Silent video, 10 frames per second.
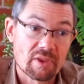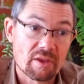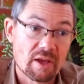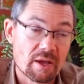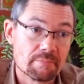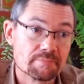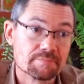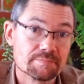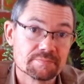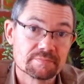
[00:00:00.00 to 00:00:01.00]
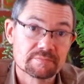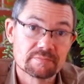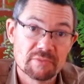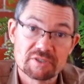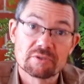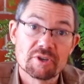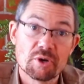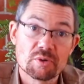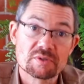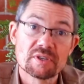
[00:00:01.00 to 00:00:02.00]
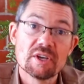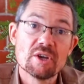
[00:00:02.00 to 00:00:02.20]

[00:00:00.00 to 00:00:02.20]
mistletoes,